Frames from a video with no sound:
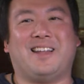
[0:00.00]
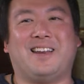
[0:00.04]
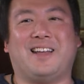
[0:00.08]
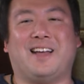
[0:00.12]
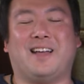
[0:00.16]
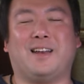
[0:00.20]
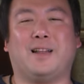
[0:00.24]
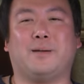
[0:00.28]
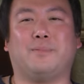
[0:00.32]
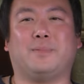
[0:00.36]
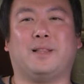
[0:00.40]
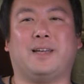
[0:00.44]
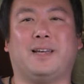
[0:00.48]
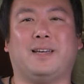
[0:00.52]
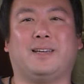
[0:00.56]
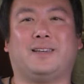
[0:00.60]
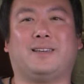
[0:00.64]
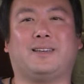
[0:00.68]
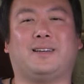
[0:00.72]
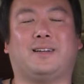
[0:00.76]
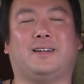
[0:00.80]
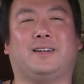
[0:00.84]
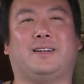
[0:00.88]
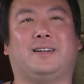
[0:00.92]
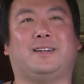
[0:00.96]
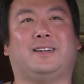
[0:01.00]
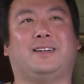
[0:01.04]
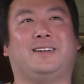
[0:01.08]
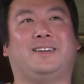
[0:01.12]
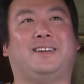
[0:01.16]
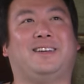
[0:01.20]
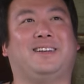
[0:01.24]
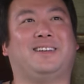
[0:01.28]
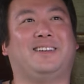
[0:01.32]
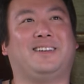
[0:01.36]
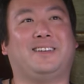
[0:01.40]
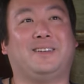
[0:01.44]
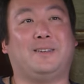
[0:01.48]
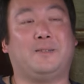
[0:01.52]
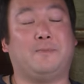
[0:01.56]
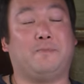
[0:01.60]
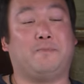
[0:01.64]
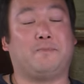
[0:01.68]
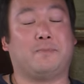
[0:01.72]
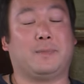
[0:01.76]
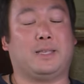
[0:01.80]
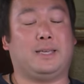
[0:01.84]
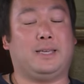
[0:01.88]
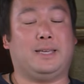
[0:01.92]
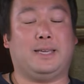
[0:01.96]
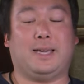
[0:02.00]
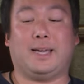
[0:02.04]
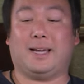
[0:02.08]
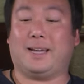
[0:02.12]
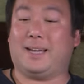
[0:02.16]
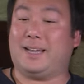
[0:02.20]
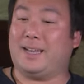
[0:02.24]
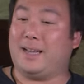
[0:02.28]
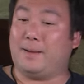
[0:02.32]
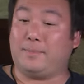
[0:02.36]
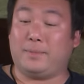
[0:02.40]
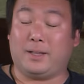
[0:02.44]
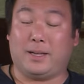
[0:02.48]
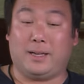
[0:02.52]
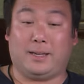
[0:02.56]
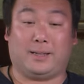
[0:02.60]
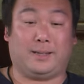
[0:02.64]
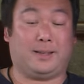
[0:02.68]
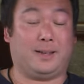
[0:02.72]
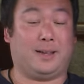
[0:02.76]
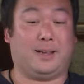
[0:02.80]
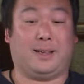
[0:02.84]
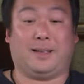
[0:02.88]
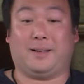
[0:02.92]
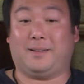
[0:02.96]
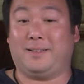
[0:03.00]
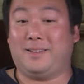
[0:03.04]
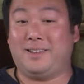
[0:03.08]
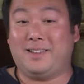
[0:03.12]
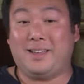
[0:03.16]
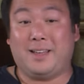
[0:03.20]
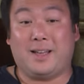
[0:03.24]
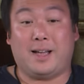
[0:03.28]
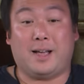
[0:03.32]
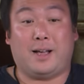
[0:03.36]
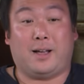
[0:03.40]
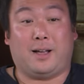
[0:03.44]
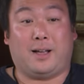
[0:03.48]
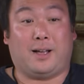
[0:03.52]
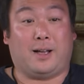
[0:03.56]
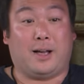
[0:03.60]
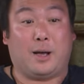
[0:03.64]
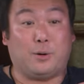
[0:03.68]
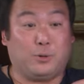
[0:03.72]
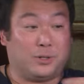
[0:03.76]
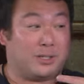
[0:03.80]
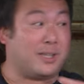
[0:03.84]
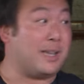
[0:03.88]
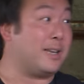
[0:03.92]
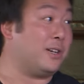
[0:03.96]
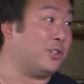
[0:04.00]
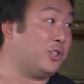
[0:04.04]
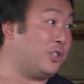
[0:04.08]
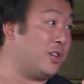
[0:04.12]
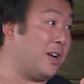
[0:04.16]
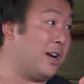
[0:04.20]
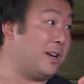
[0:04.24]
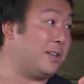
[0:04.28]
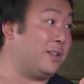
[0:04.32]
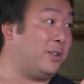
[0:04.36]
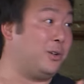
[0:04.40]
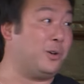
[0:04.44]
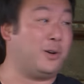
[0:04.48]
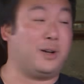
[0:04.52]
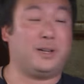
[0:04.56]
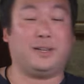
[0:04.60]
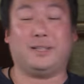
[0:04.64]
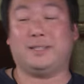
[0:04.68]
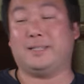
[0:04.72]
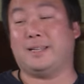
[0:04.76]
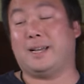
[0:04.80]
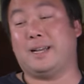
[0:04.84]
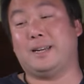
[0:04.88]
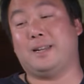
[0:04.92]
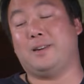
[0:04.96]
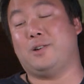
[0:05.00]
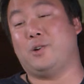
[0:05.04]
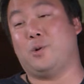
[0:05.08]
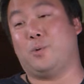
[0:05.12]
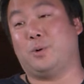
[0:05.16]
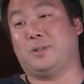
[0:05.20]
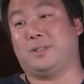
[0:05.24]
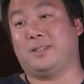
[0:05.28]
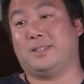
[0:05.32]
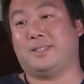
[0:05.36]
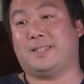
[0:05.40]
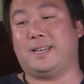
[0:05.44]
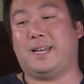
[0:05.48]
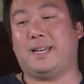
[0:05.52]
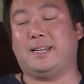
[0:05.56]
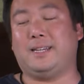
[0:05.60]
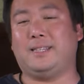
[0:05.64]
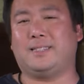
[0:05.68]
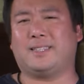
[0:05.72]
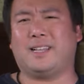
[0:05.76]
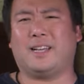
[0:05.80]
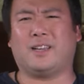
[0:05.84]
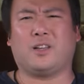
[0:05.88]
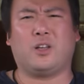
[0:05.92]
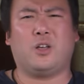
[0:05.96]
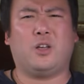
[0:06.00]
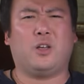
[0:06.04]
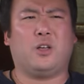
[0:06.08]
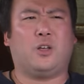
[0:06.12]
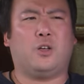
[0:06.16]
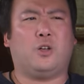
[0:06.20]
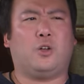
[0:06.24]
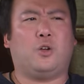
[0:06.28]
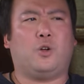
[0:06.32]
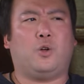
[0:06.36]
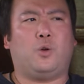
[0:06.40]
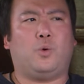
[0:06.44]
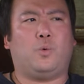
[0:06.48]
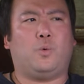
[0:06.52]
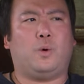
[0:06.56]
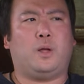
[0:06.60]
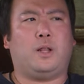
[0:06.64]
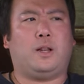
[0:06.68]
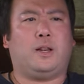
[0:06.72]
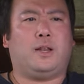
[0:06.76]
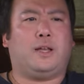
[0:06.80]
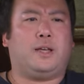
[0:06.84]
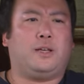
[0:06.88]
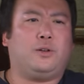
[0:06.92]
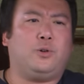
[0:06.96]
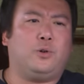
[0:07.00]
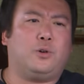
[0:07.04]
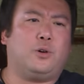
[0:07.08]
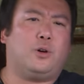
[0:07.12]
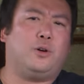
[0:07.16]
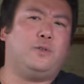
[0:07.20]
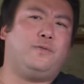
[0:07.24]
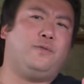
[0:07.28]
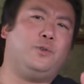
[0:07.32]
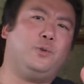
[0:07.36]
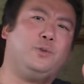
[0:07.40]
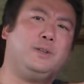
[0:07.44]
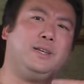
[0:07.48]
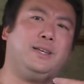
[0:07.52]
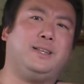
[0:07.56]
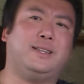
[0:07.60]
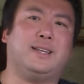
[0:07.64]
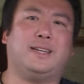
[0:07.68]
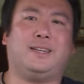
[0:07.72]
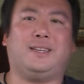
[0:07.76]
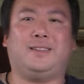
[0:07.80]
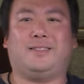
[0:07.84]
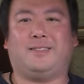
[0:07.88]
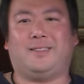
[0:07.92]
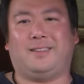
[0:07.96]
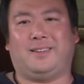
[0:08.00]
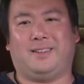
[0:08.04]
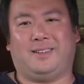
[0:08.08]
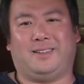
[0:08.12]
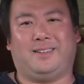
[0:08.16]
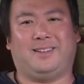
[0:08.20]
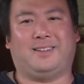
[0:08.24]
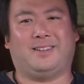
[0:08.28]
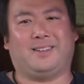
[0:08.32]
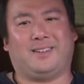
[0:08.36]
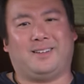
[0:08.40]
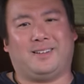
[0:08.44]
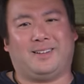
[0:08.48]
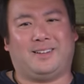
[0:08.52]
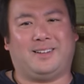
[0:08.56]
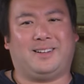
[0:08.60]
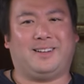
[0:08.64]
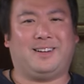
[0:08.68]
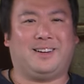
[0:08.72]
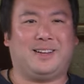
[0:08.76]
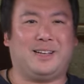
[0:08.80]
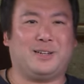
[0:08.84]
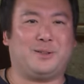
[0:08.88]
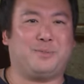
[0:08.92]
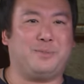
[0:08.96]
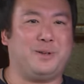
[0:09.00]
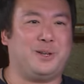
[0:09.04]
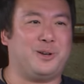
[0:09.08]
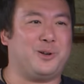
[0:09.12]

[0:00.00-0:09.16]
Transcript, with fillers: And I'm like, yeah, I'm like, I was kind of shocked, you know, I didn't know what to say. And he's like, well, you know, if you need anything, let me